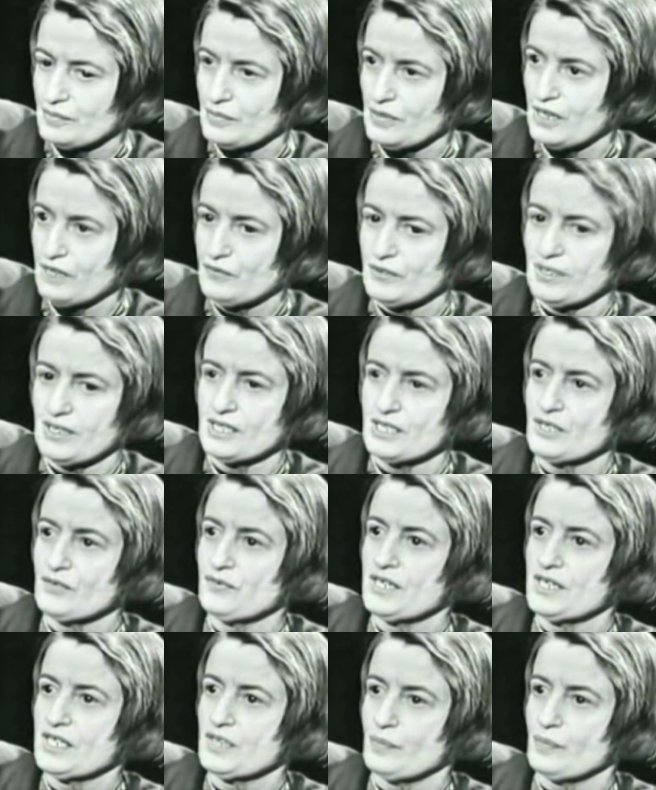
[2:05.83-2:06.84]
My
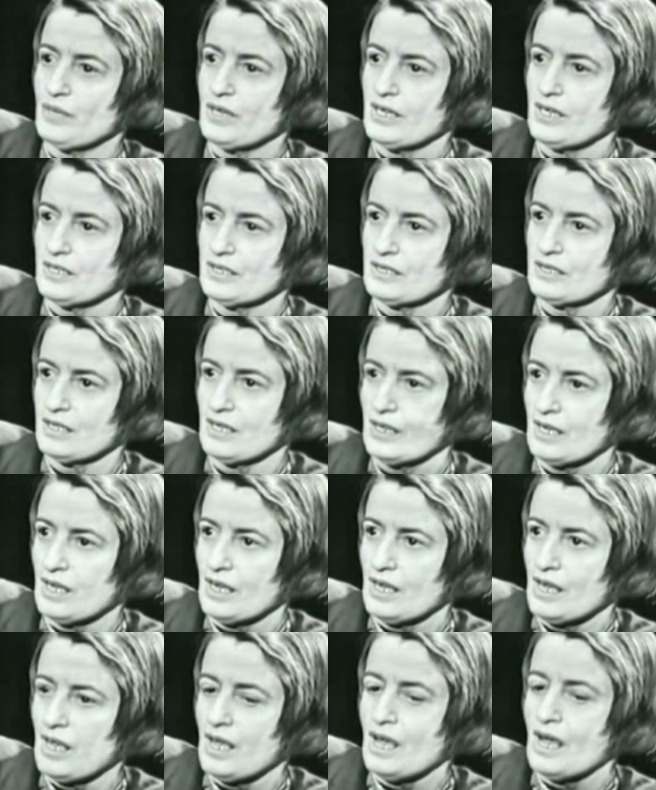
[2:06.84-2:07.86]
philosophy is based
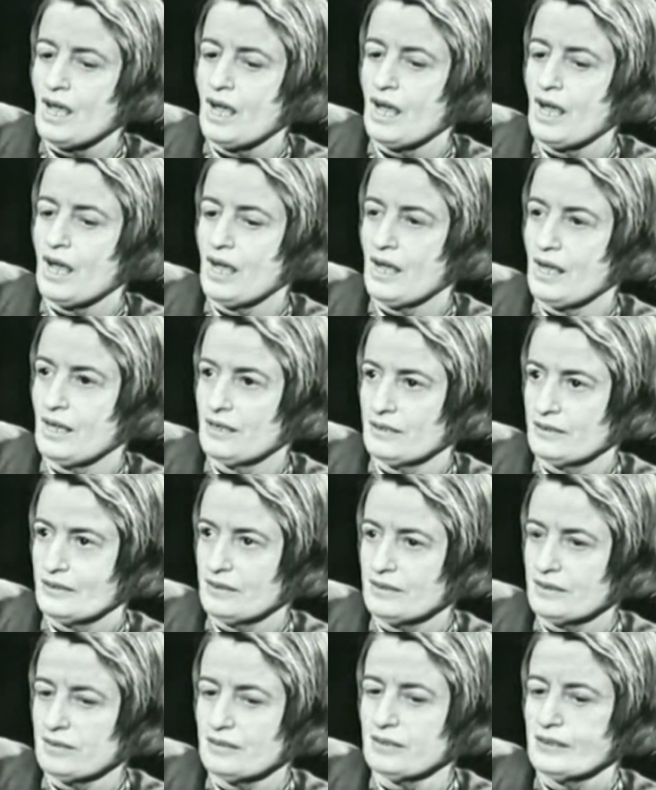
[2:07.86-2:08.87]

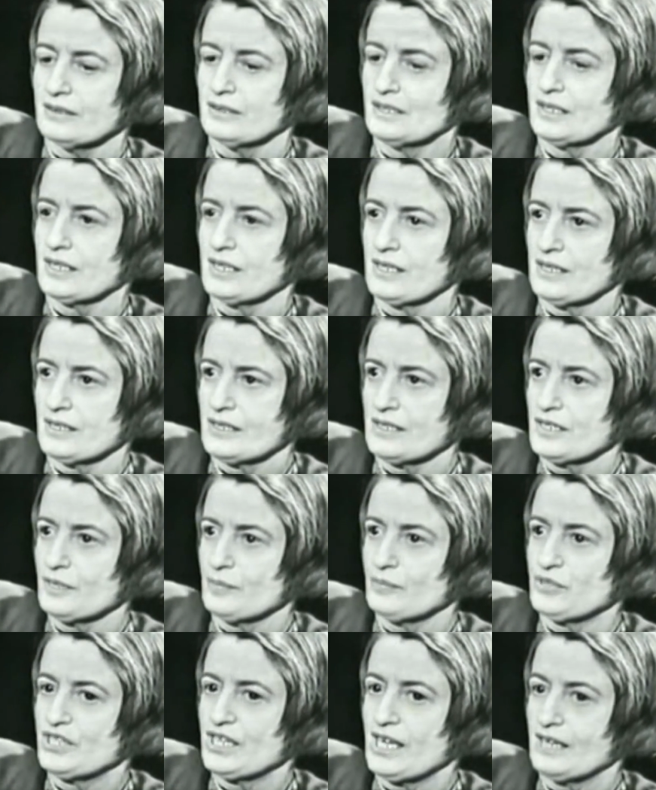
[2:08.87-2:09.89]
on the
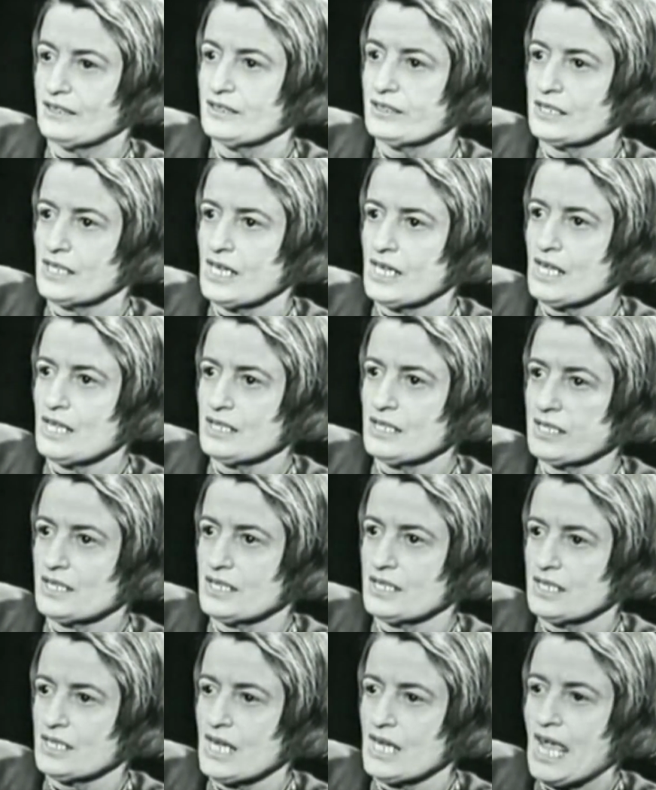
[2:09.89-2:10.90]
concept that
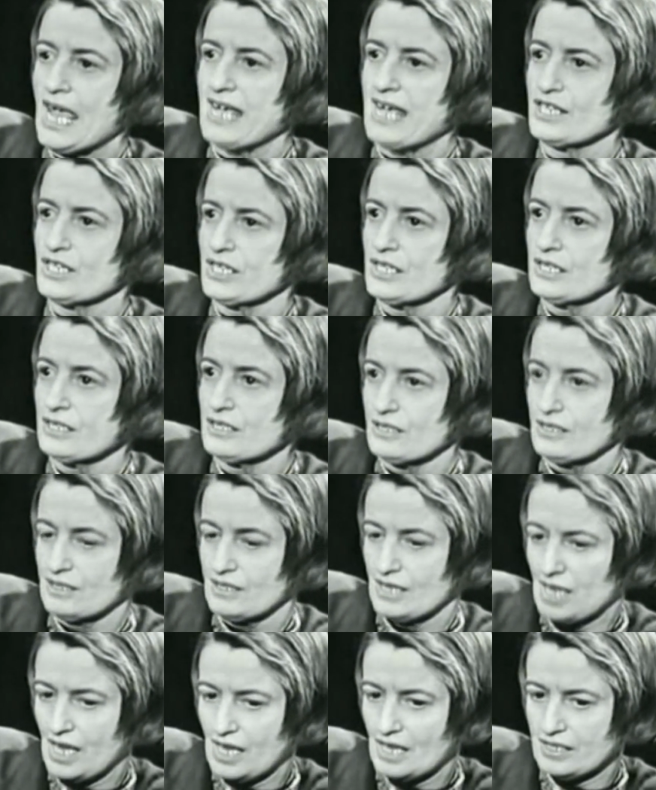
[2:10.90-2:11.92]
reality
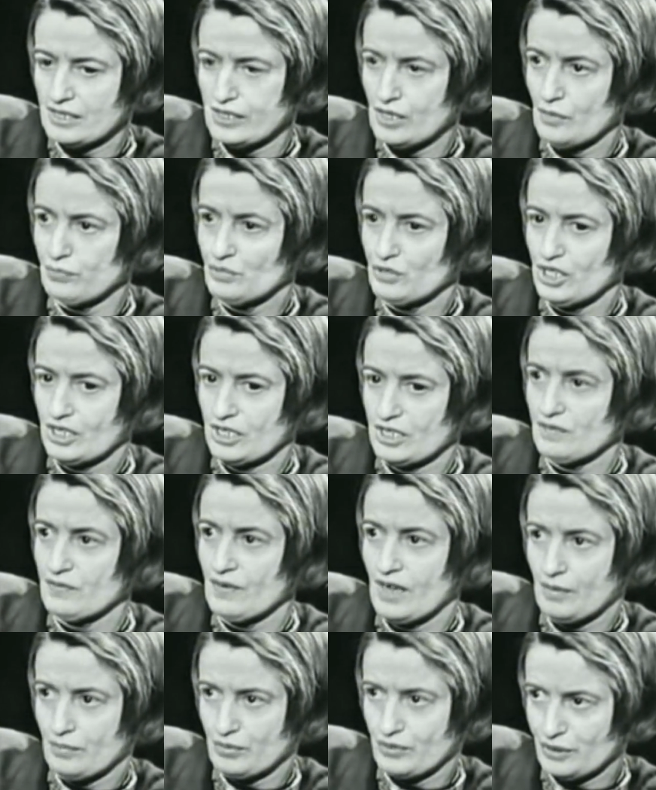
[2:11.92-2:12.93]
exists as an
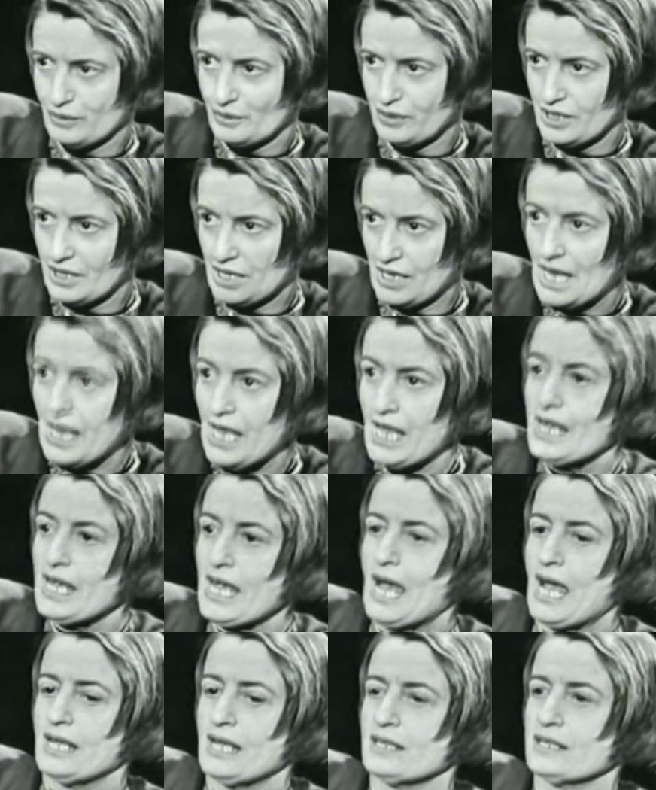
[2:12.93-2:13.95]
objective absolute,
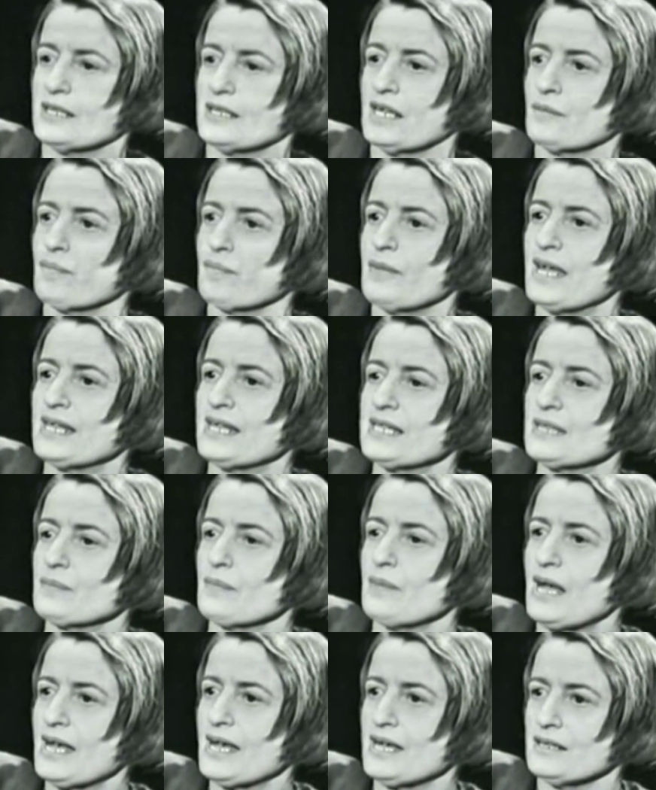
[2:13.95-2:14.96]
that man's
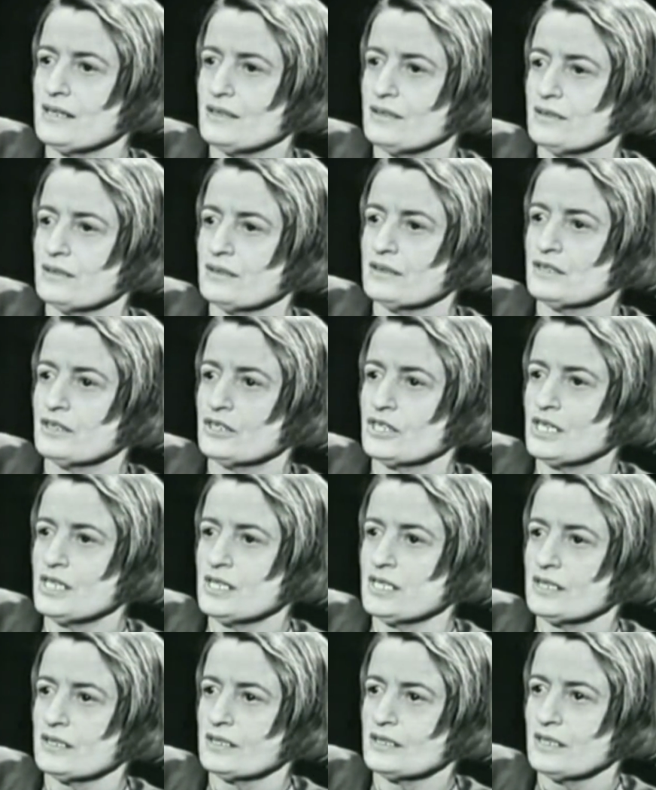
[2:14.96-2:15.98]
mind,
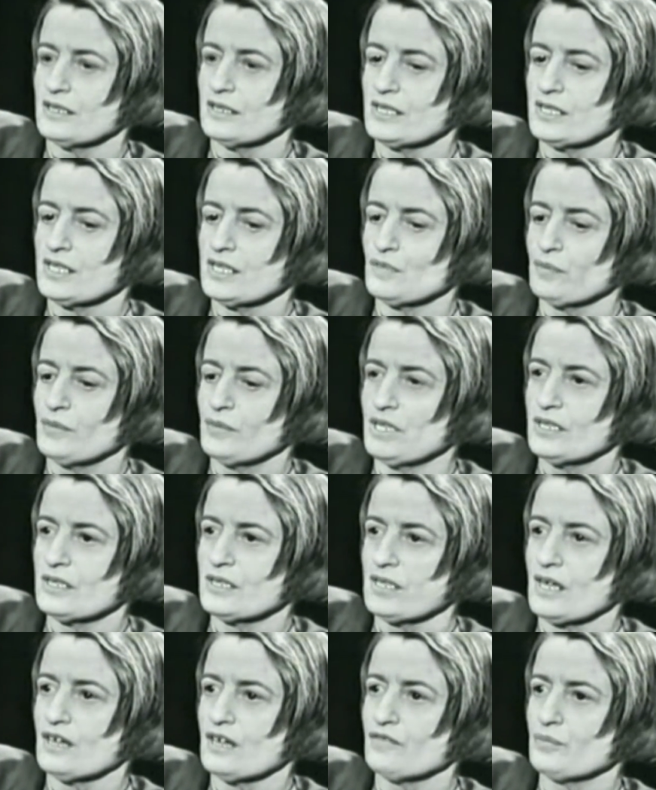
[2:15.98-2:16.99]
reason, is his
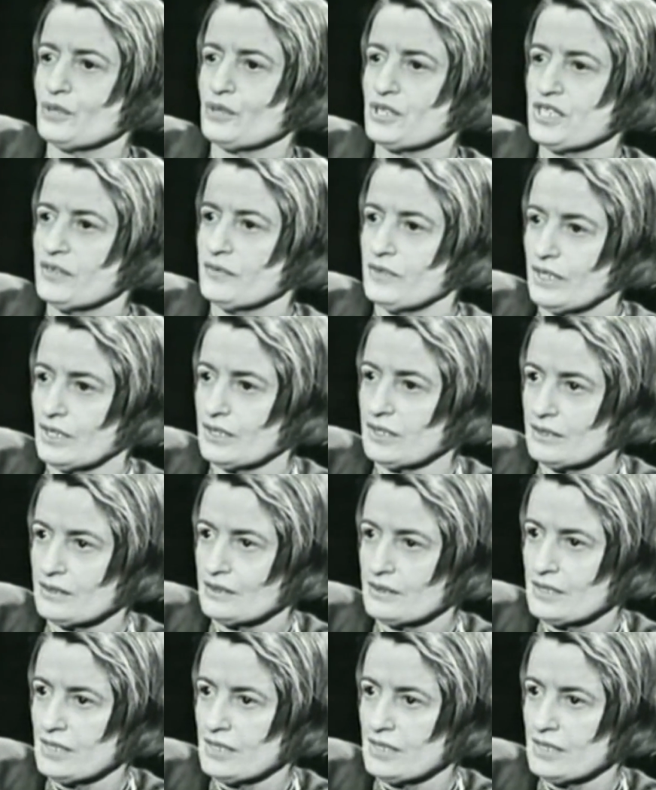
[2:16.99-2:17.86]
means of perceiving it,